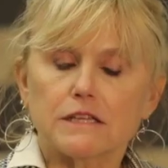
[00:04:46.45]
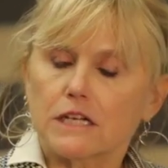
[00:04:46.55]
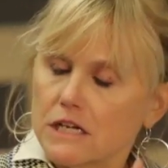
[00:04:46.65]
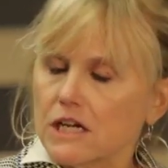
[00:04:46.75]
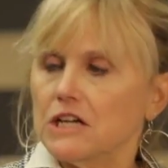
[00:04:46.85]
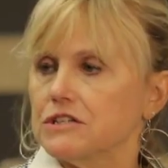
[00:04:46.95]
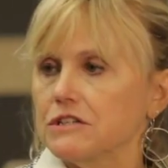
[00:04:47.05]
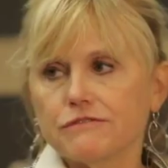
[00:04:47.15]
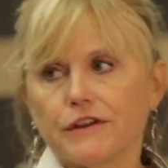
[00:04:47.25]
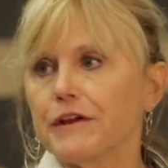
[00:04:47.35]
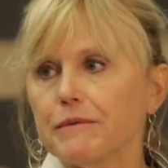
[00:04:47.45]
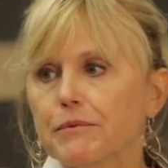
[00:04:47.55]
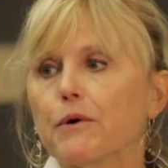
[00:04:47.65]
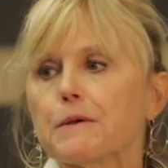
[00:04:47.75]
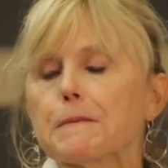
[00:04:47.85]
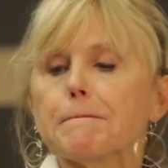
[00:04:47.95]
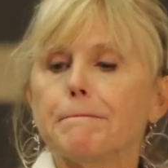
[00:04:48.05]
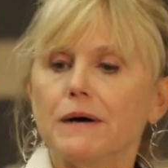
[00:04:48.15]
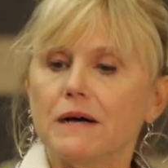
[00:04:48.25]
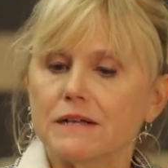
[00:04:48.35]
the concussion is very
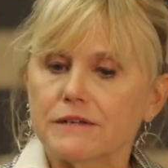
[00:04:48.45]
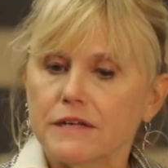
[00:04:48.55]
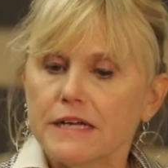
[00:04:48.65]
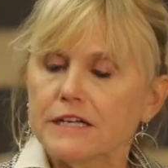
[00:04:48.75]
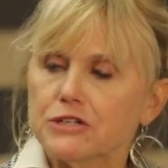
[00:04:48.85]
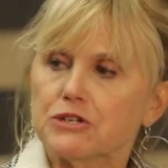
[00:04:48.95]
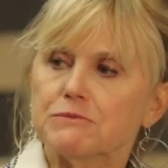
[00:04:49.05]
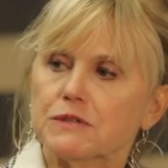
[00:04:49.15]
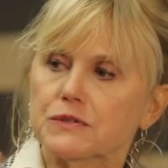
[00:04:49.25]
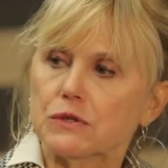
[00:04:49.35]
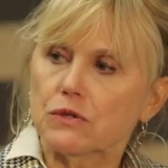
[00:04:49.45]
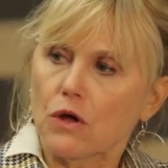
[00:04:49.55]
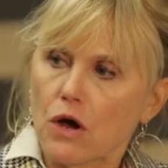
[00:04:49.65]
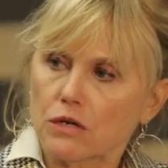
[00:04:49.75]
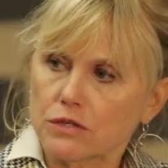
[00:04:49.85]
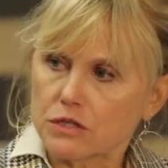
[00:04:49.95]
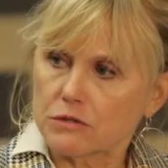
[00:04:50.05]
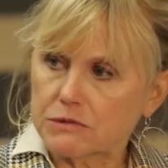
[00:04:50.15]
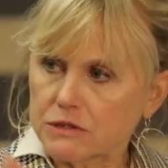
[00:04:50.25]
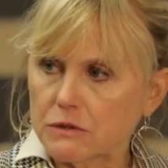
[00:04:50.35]
important, but in terms of the
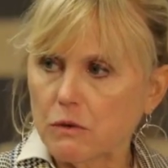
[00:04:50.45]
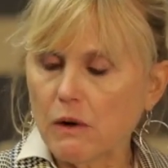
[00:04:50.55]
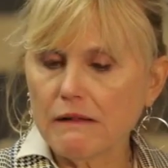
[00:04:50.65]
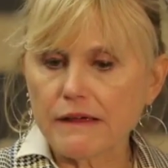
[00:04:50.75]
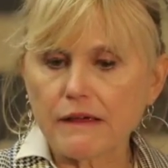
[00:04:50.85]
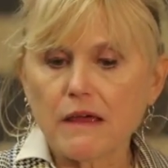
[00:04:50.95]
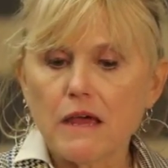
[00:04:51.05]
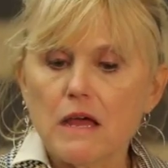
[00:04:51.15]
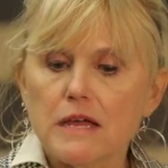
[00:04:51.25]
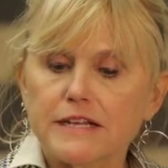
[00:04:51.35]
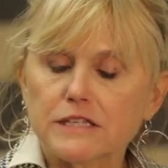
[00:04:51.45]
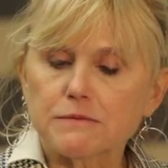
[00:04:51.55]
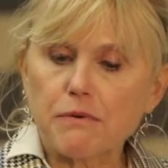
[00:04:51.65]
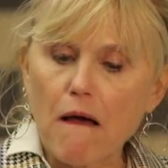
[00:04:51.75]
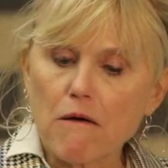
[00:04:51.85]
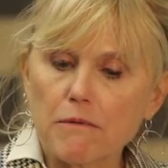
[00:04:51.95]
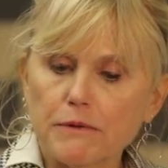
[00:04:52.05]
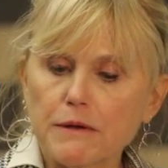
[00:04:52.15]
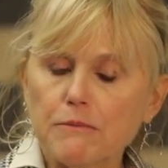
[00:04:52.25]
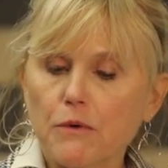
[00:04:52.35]
long-term sequelae, it's
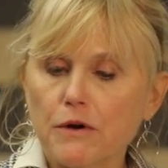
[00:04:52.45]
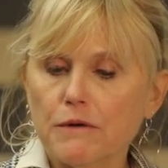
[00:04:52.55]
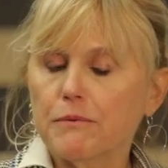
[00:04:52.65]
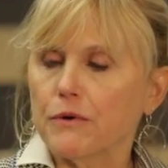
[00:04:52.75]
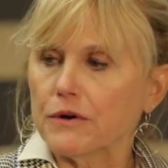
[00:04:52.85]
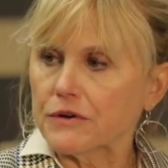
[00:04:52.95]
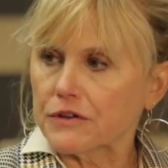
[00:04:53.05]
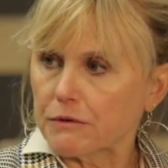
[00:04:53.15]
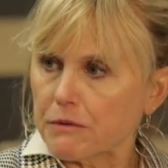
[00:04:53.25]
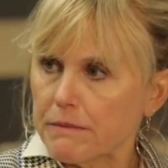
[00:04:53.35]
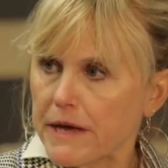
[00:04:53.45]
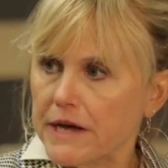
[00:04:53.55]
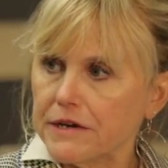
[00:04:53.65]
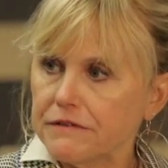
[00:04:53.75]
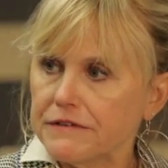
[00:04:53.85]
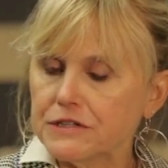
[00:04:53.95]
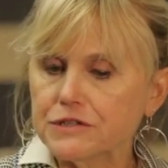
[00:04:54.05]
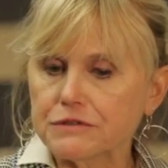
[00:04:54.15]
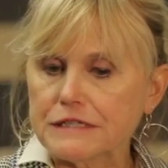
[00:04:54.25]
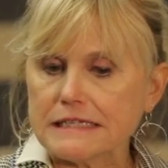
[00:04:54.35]
probably more important the repetitive
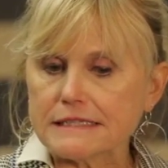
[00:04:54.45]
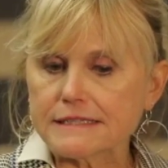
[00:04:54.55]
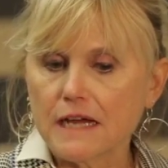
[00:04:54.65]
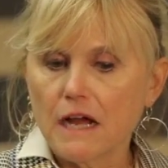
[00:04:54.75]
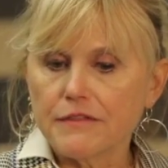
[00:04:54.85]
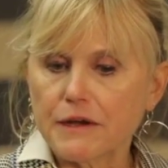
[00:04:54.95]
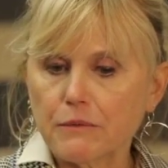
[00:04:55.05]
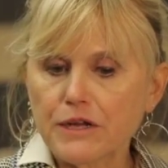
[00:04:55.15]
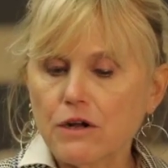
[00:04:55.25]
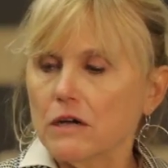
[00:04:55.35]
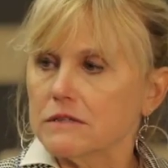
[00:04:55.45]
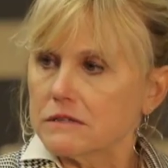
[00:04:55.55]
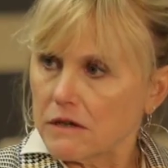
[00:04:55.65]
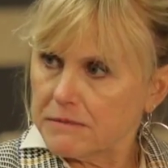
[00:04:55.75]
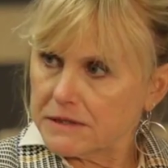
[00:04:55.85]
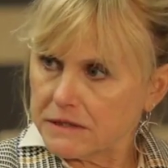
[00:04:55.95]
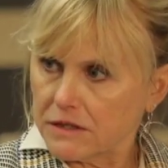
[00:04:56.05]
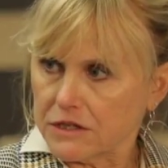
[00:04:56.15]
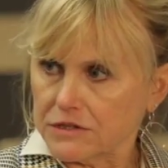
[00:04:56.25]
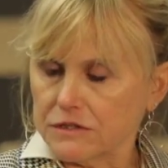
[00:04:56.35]
injuries that we call
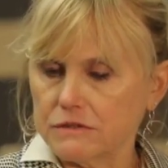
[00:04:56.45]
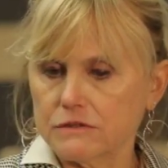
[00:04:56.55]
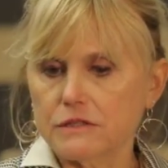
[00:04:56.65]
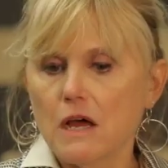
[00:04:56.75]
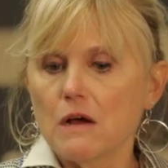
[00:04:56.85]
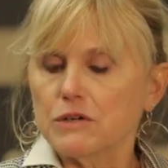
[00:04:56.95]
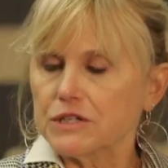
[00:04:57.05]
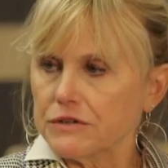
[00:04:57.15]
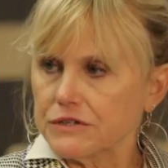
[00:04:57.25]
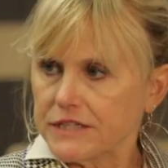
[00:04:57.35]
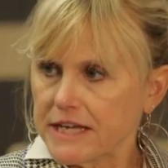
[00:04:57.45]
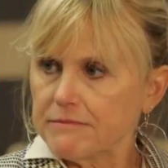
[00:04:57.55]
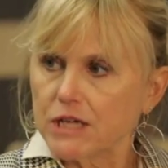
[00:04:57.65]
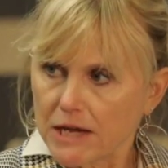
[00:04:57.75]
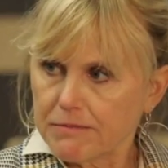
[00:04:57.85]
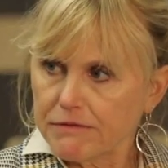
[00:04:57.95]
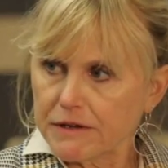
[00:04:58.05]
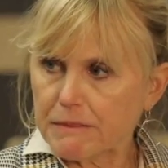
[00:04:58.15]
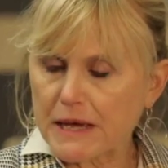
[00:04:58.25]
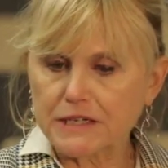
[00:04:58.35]
subconcussions, which are the same type of
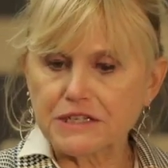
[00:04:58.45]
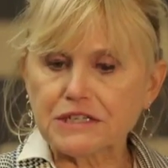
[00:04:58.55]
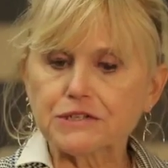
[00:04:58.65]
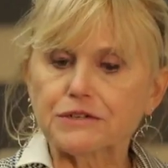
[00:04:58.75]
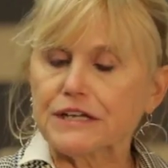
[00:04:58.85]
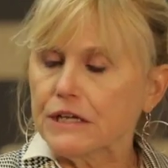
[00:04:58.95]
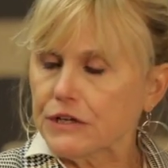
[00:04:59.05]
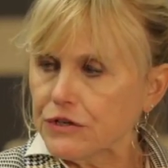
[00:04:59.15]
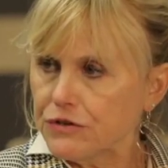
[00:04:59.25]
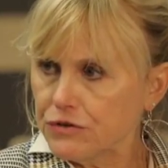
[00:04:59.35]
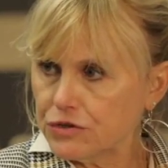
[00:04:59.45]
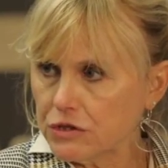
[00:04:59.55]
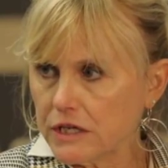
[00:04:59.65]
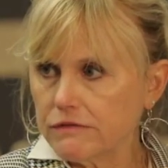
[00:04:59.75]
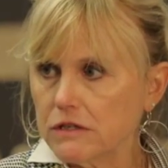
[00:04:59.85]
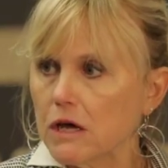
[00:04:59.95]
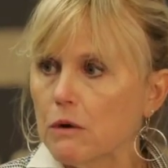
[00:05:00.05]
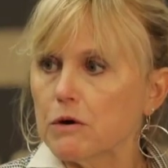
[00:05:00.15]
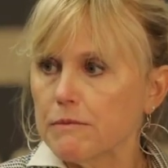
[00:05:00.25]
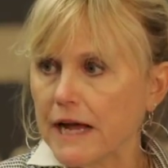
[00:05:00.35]
impact injury, usually of a
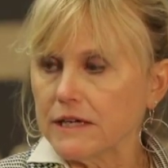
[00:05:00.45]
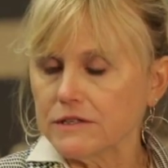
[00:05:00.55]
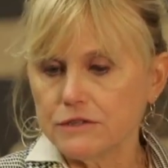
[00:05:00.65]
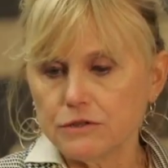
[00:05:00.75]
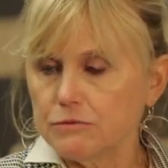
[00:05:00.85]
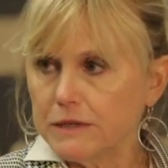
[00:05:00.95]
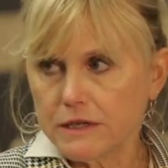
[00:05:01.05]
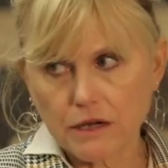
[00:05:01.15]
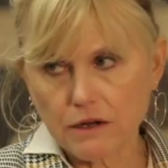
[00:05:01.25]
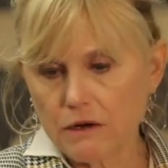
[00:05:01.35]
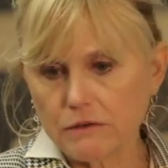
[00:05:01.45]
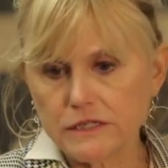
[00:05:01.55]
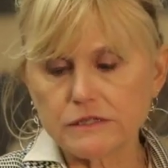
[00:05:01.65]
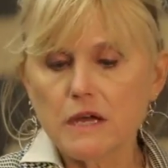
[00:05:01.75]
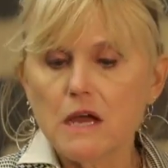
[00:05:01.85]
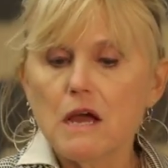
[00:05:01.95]
lower magnitude, but not always,